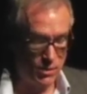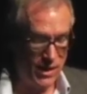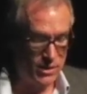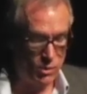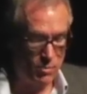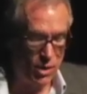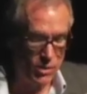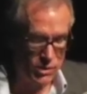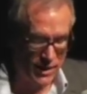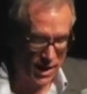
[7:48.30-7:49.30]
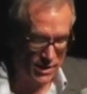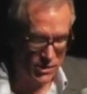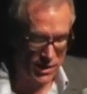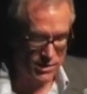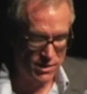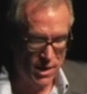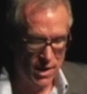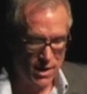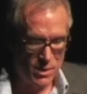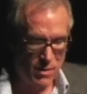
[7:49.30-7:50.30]
get me to enter a poetry contest
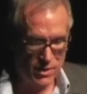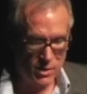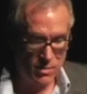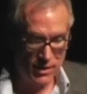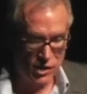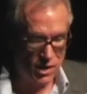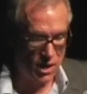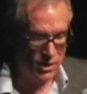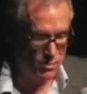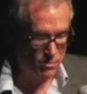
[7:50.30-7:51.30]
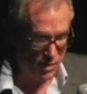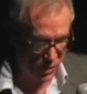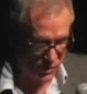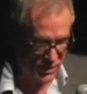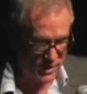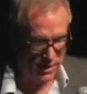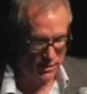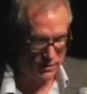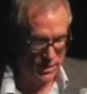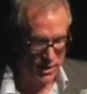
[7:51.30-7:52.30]
sponsored by the Chicago Poetry
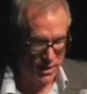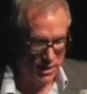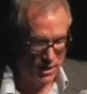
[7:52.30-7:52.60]
Center,